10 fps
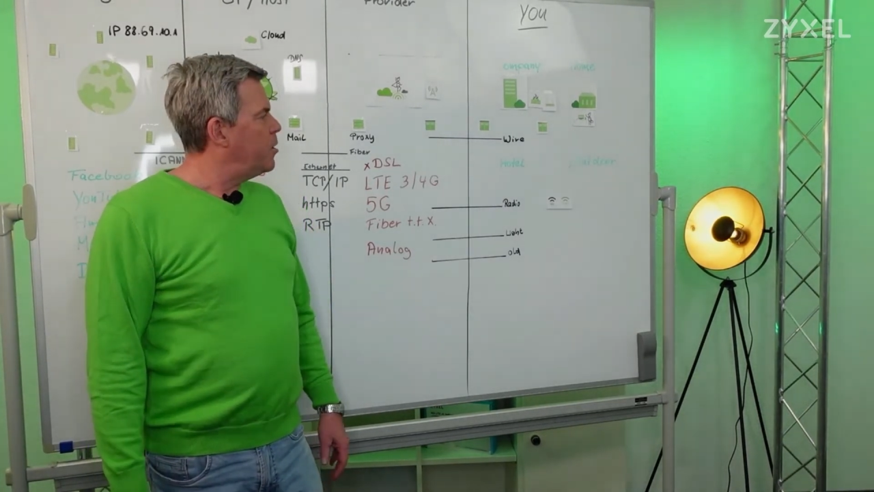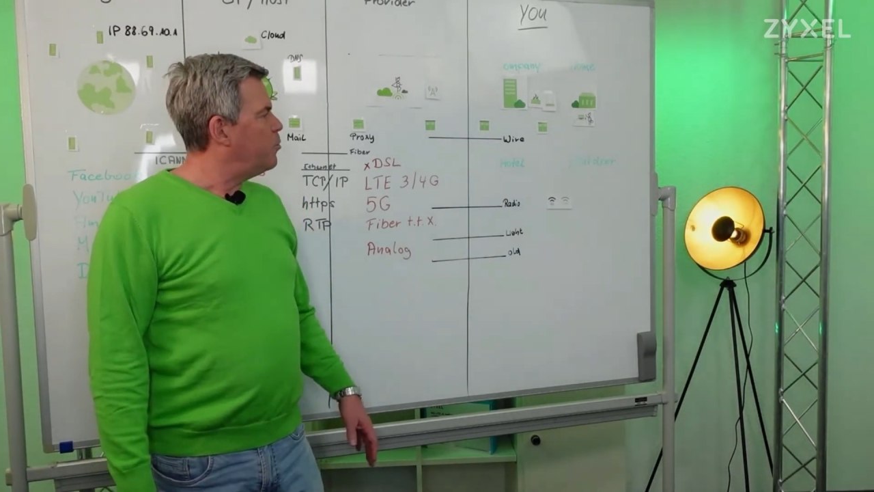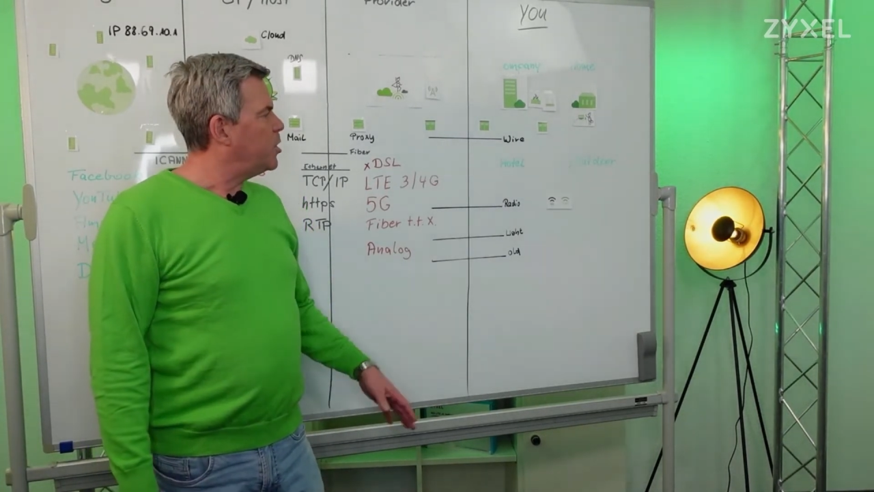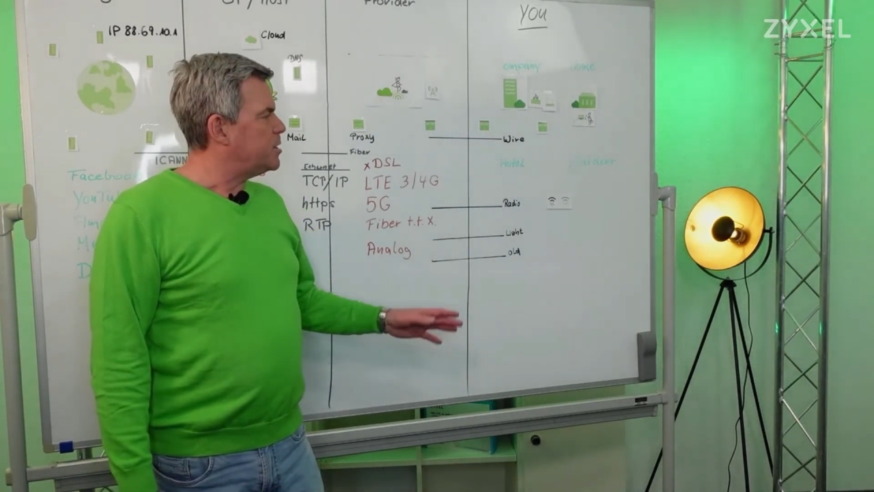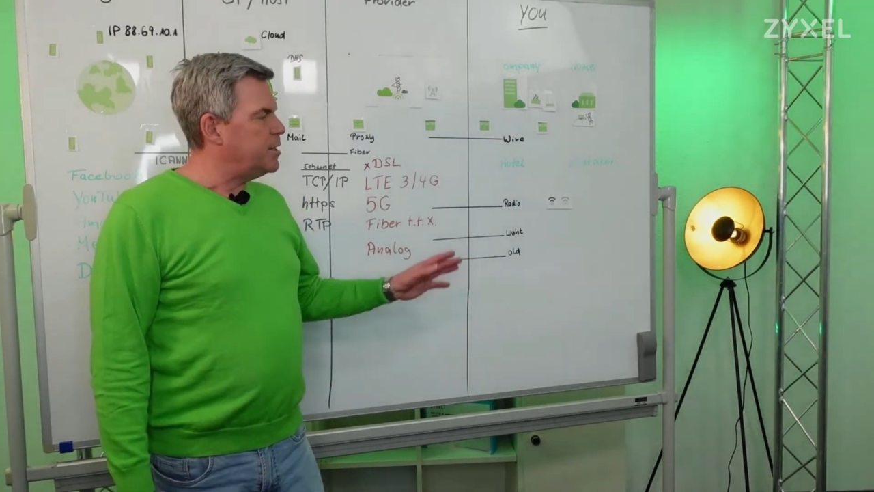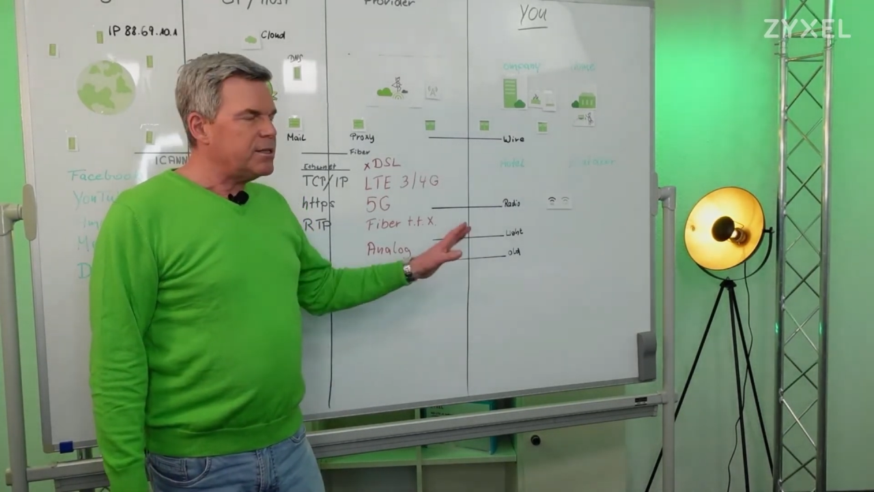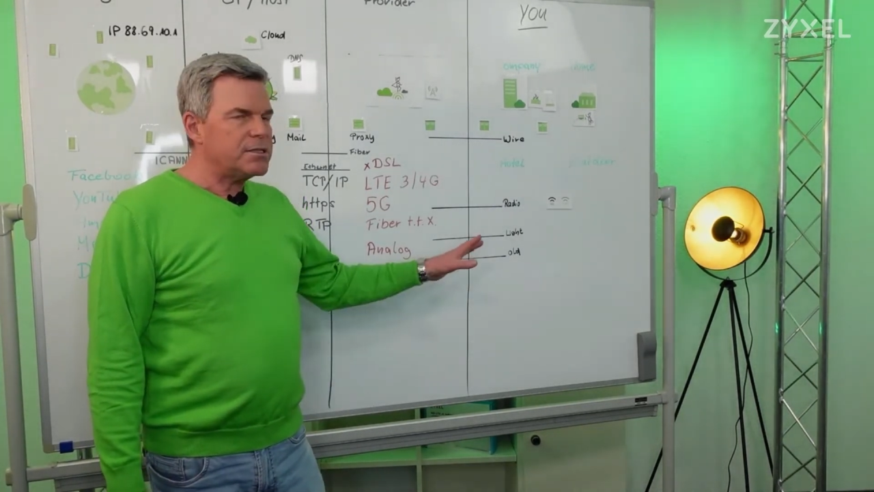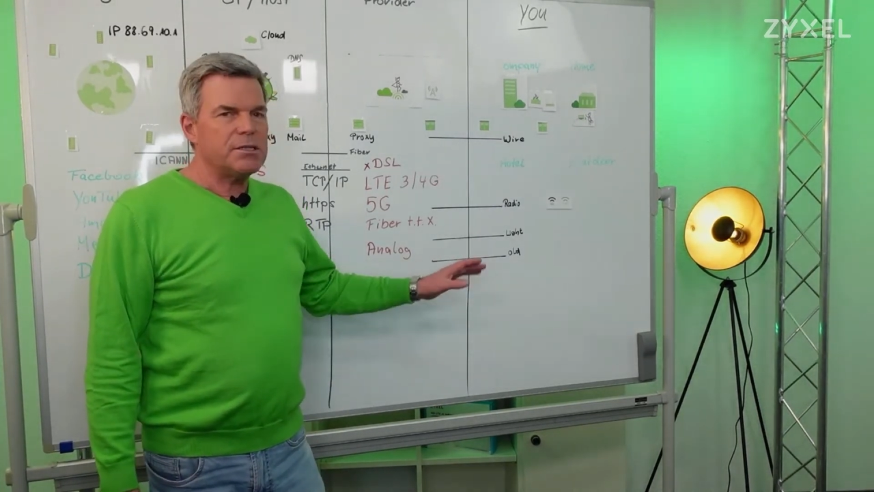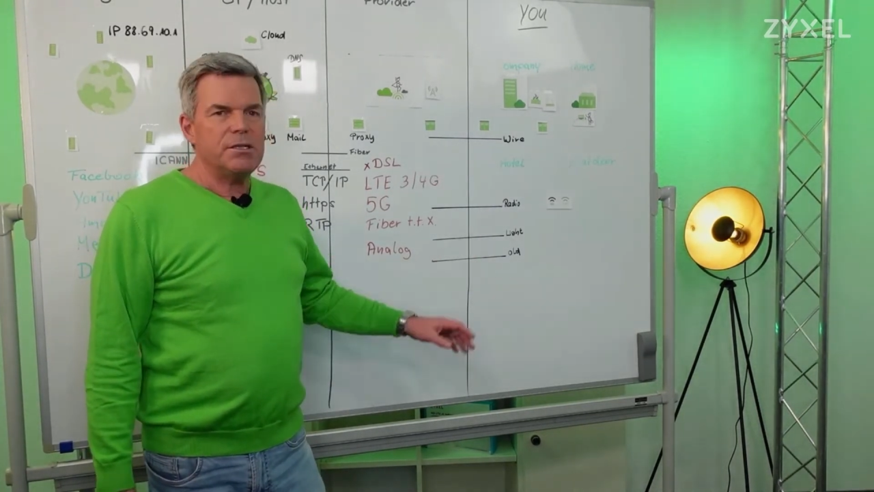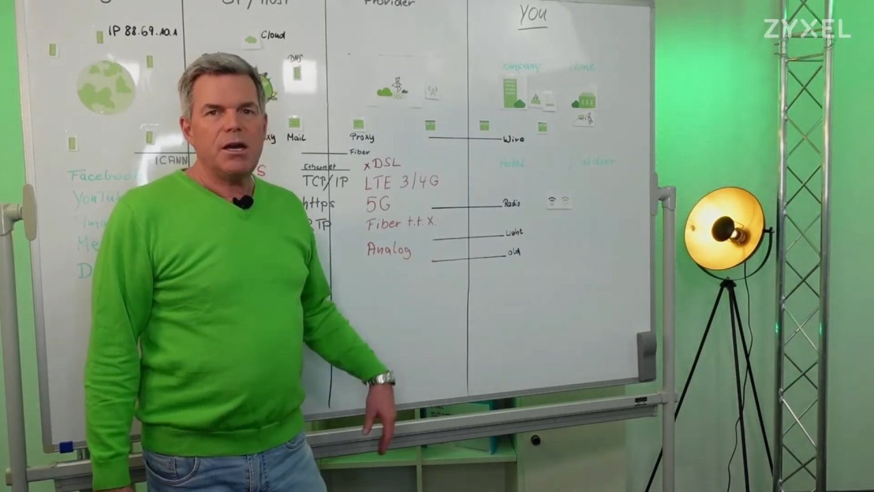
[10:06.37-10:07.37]
But let's
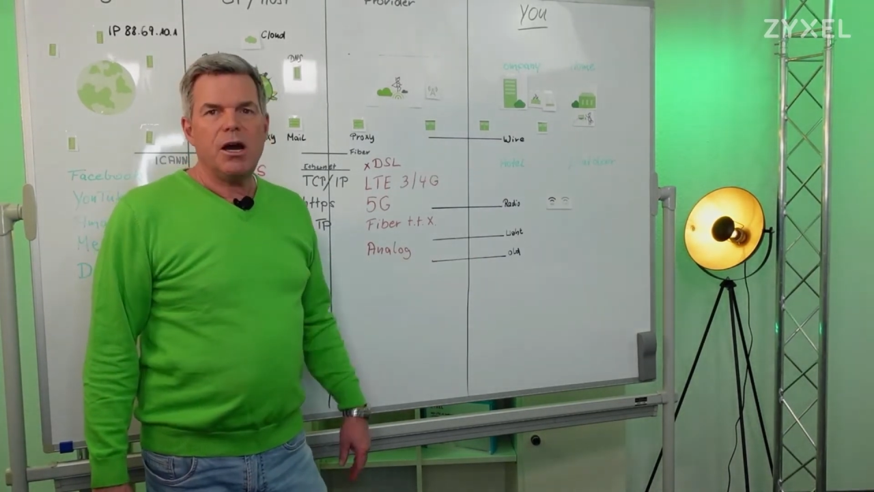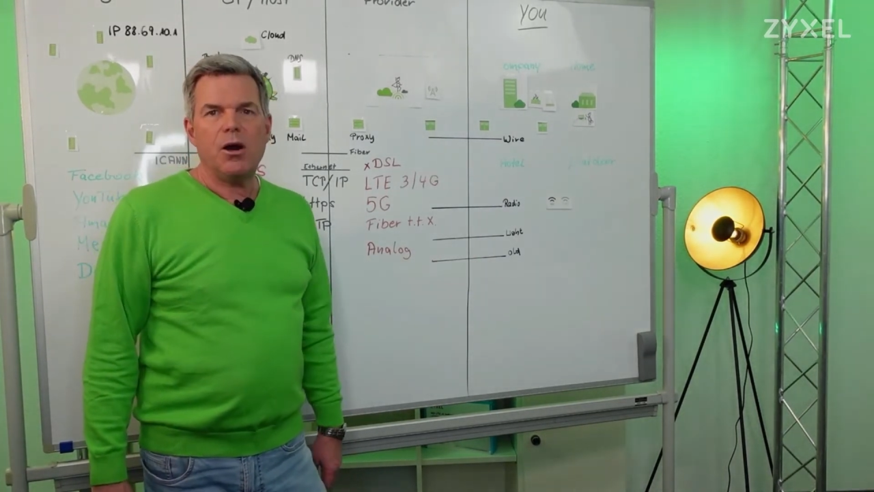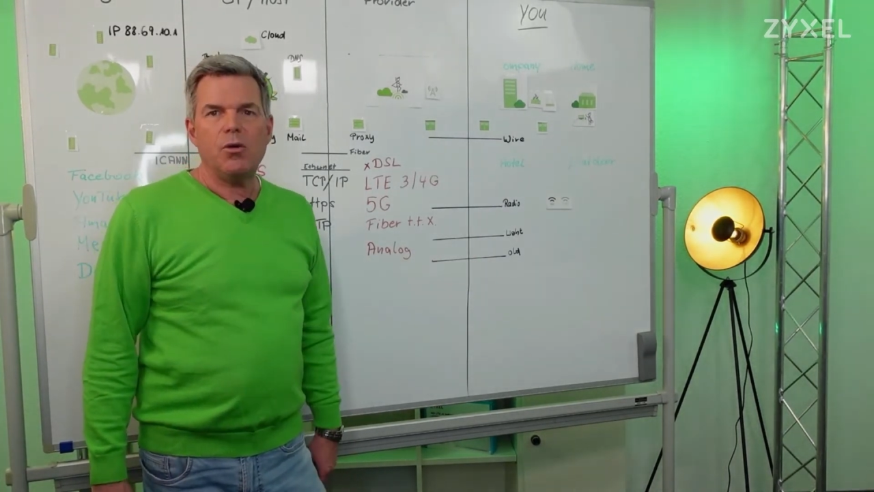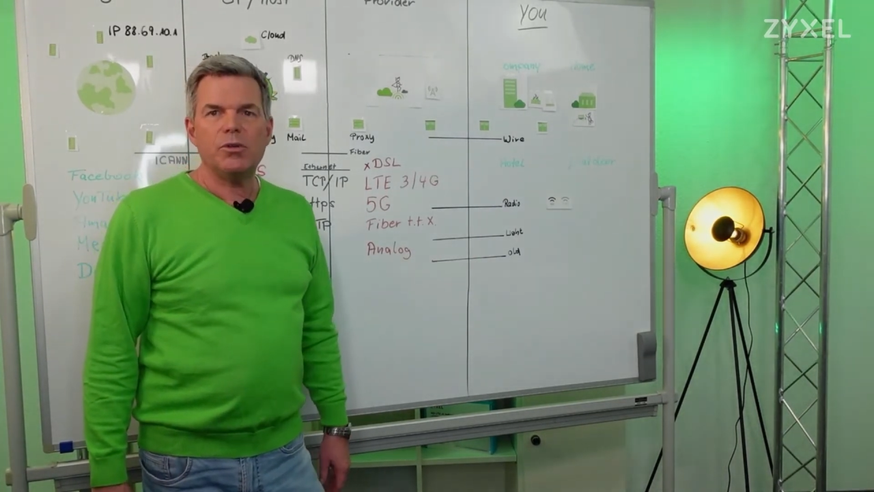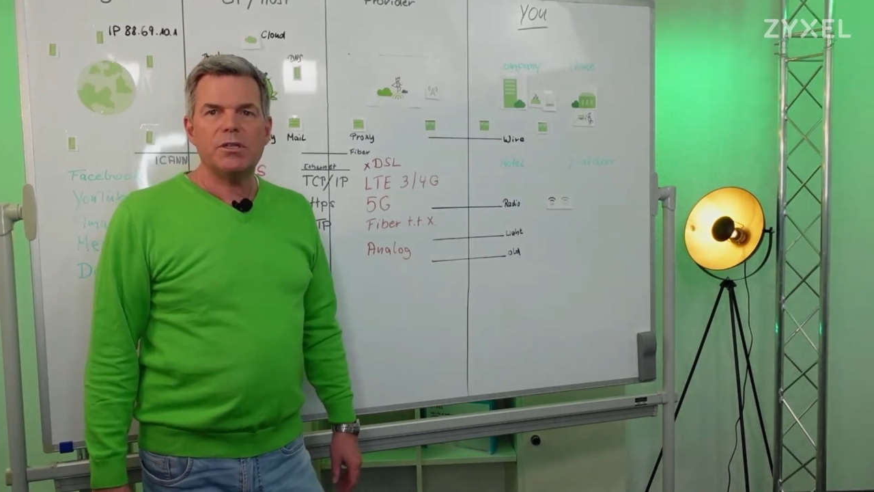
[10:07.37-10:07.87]
see how